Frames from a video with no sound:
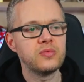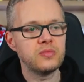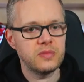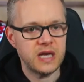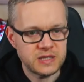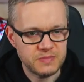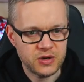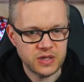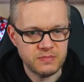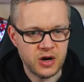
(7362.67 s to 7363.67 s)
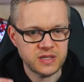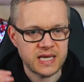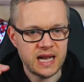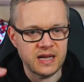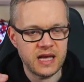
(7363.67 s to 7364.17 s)
It's because
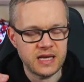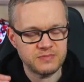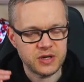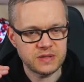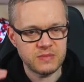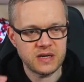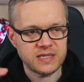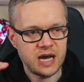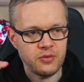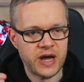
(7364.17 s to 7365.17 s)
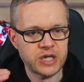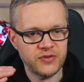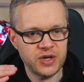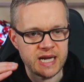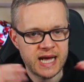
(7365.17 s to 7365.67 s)
Martial and it's because Martial,
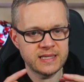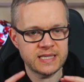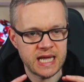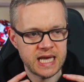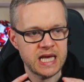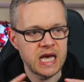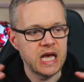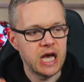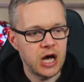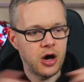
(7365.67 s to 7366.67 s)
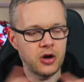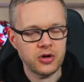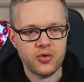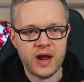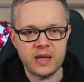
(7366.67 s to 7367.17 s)
Rashford, and Antony aren't
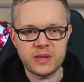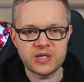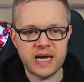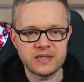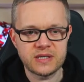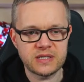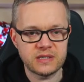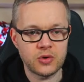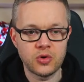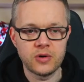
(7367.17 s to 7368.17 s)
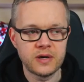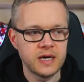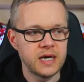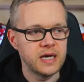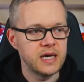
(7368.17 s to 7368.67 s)
creating the chances to score.
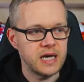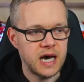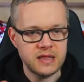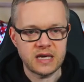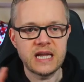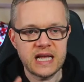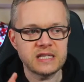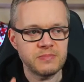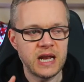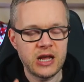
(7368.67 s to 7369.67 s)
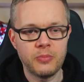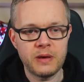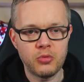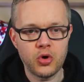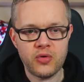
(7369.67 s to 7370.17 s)
I think you need to be a little bit
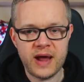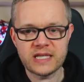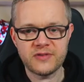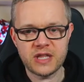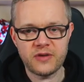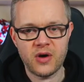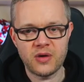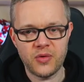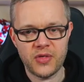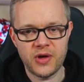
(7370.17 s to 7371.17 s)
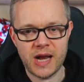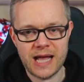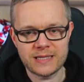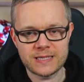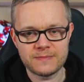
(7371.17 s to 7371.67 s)
more creative in the final third, lads.